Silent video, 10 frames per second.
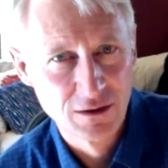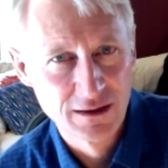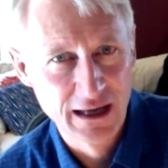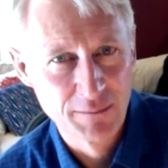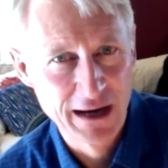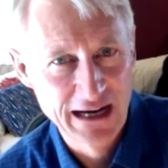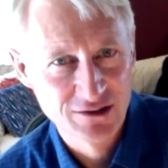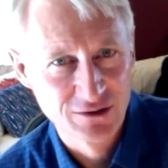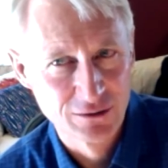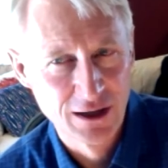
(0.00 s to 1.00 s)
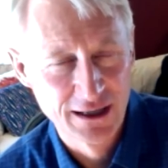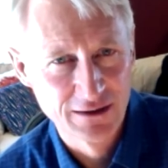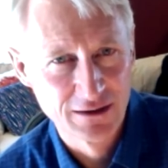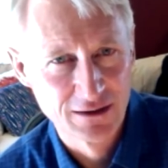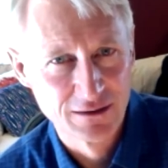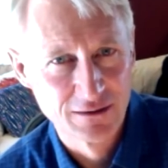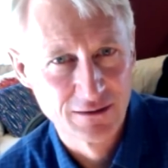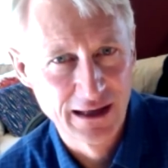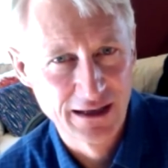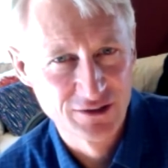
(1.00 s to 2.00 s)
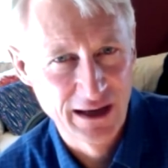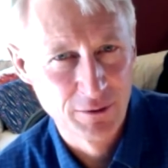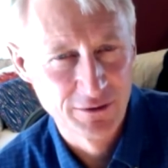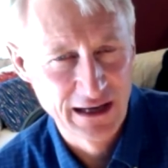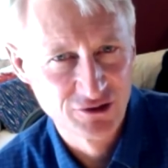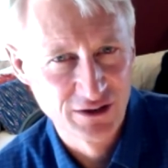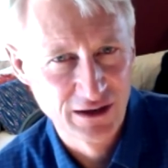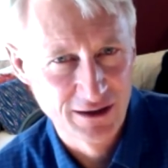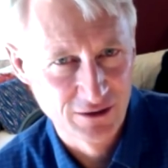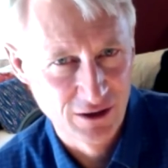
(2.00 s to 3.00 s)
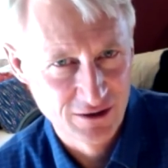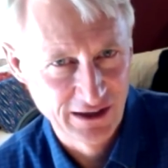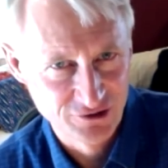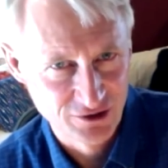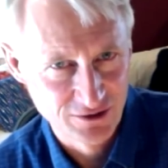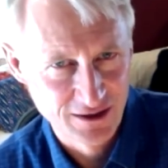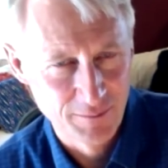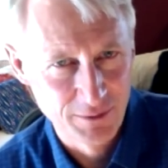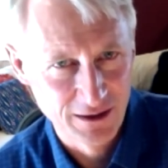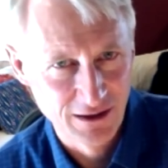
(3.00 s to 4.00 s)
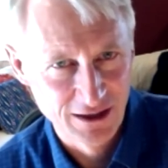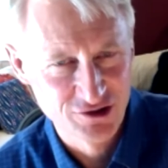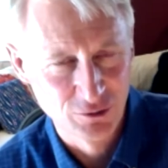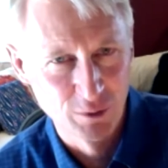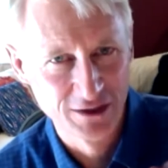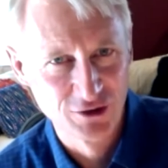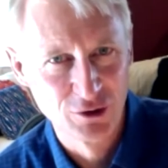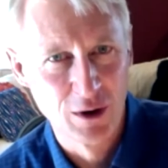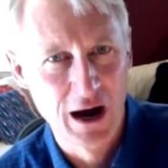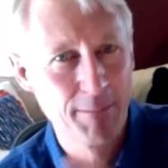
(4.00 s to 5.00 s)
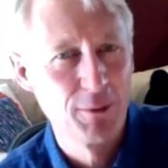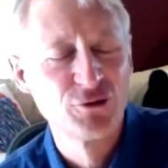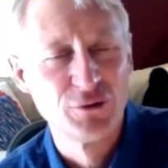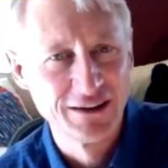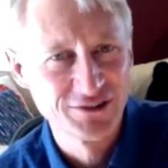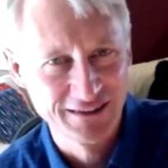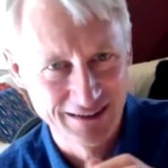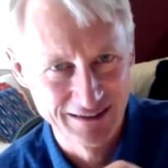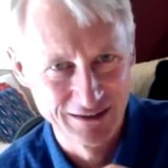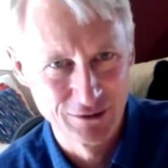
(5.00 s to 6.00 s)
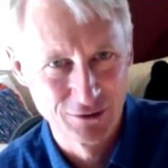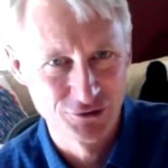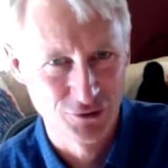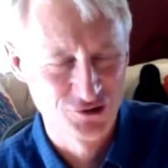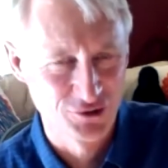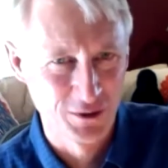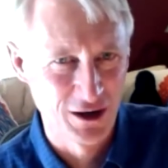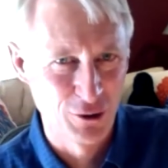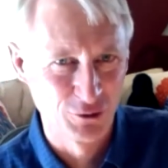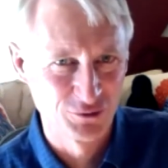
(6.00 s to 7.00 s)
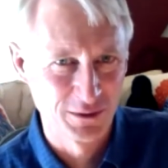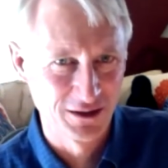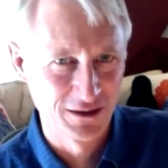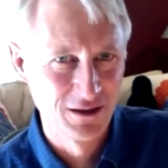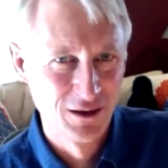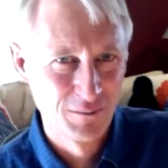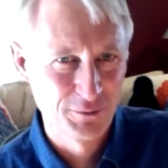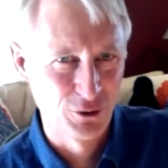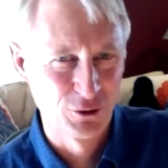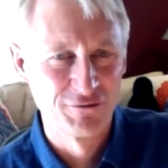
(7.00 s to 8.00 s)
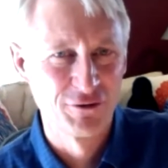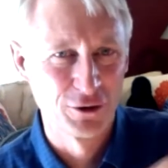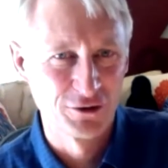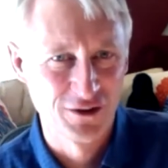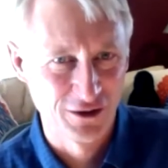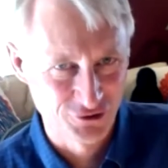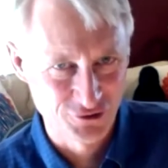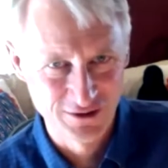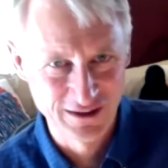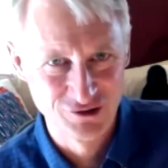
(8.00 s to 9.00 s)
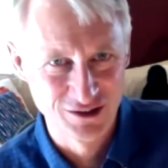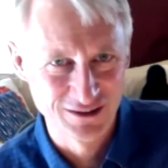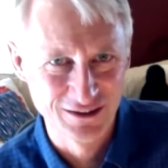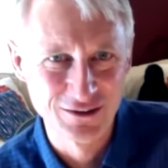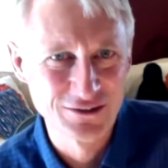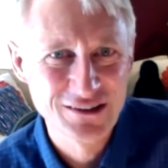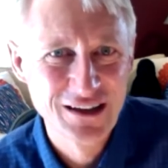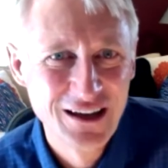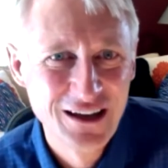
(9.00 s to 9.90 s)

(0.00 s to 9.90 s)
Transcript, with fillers: getting back to like the, that example, the engineering and architecture company, like should we do opportunistic deals or should we always be purely focused on strategic deals?